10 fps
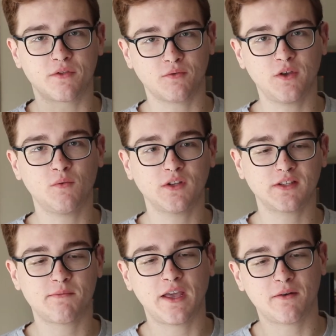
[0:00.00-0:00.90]
3 ones
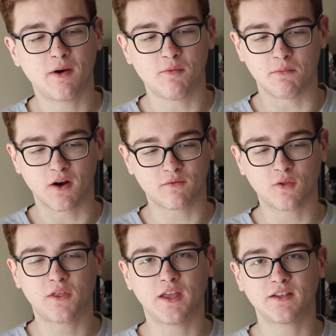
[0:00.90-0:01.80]
I made about Marvel
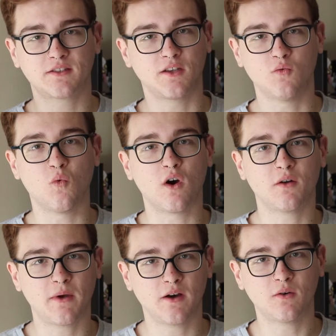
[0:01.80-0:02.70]
things and 1
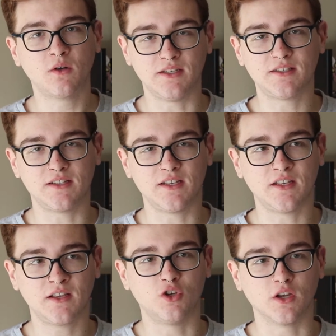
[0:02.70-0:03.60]
about
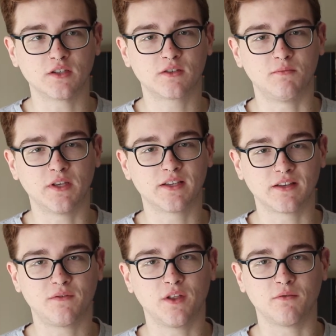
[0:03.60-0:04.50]
DC, just because I
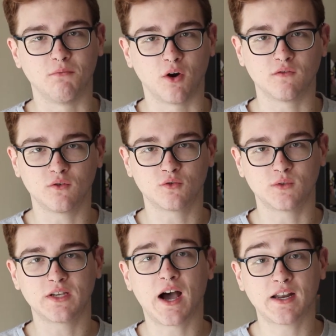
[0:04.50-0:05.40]
feel like Marvel's
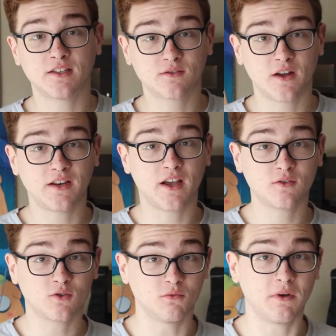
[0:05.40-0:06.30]
what's hottest right now,
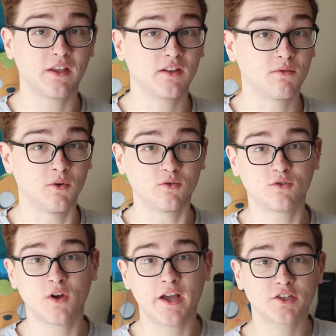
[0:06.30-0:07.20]
so it might get the most
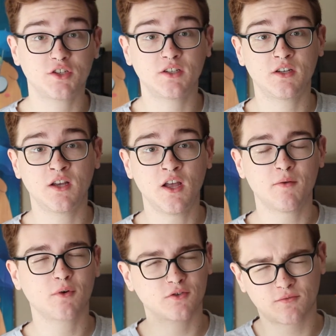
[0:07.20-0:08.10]
traction,
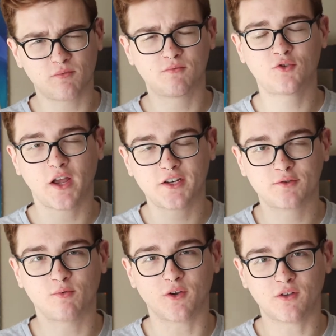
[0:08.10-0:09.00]
but I'll try to
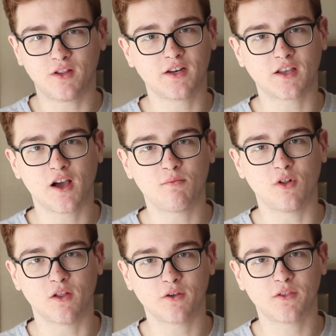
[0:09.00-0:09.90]
sprinkle in a
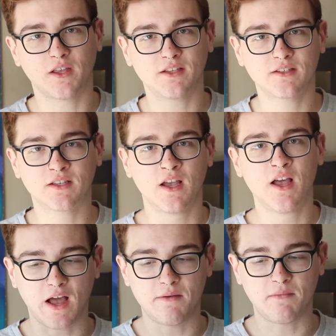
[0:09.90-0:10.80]
couple other things.
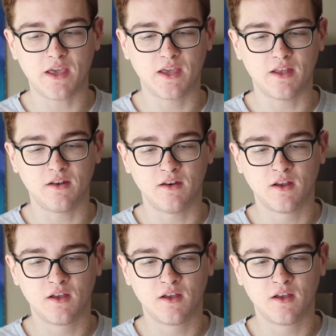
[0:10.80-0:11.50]
I made